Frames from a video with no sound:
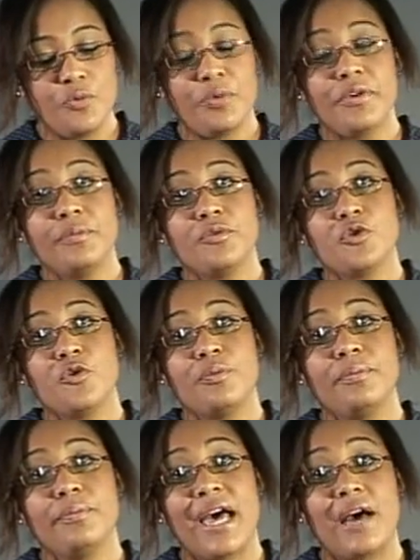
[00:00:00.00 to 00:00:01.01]

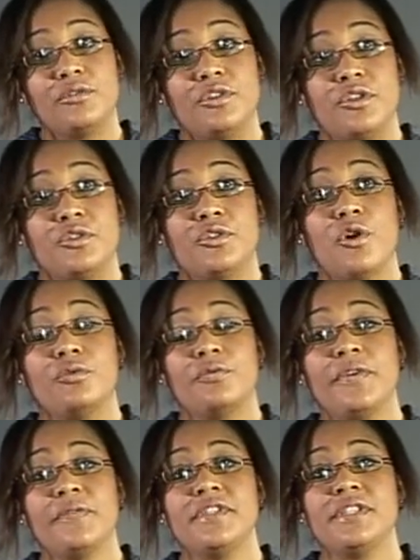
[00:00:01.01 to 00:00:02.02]
Superabsorbent powders
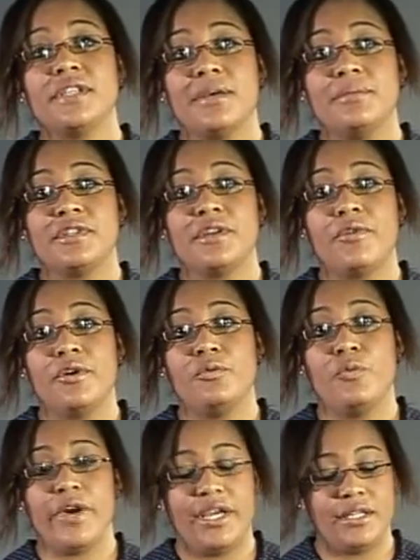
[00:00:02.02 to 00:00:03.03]
hold fifty times their
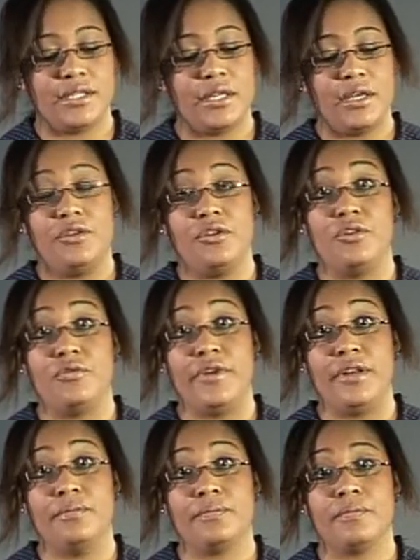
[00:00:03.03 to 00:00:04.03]
own weight in
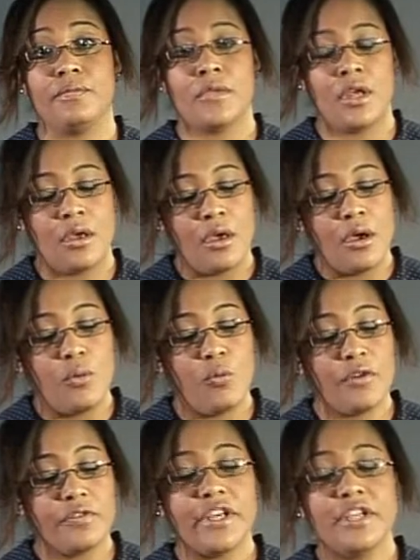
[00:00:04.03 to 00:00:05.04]
urine.
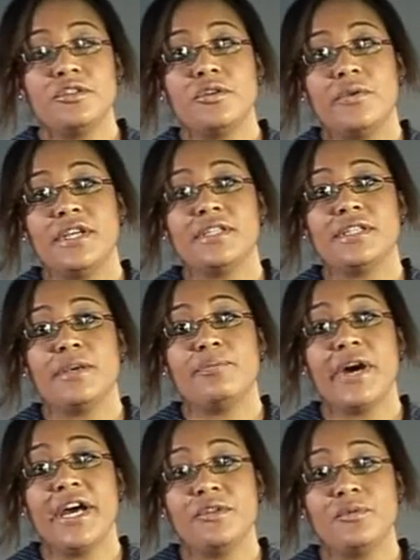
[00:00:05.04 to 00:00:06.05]
What they do is they
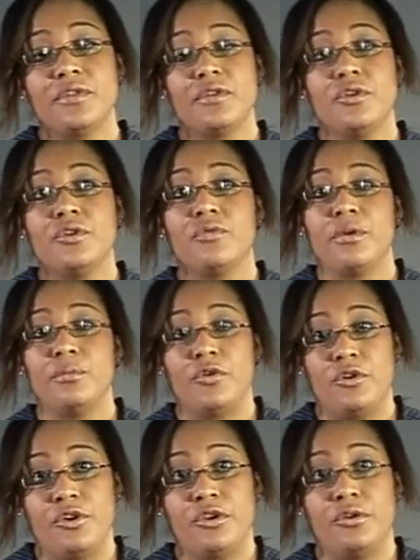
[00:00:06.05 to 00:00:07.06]
bind with the urine
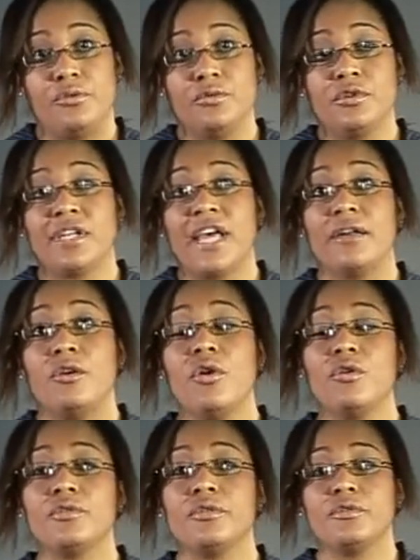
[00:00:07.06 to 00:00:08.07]
molecules and
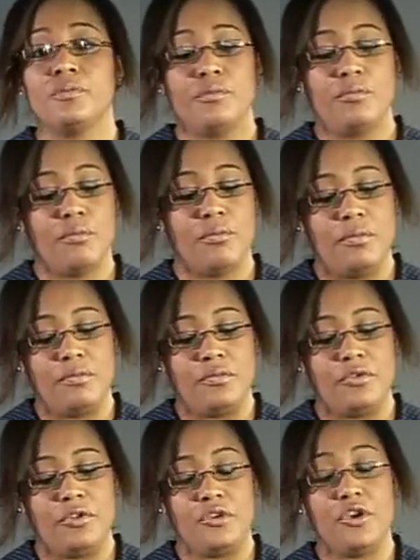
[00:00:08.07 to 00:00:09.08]
lock those,
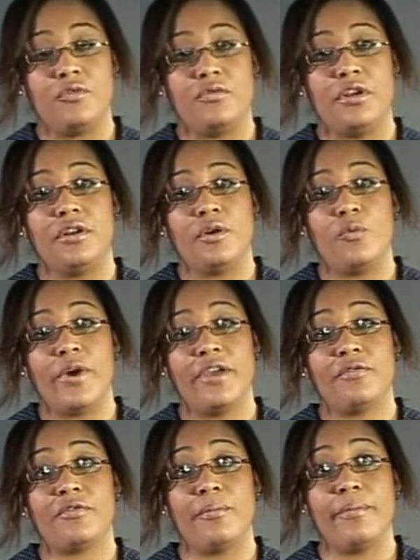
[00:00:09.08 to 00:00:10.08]
the urine
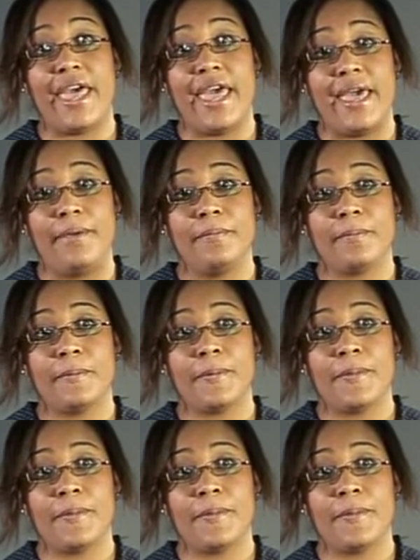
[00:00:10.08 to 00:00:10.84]
away from air.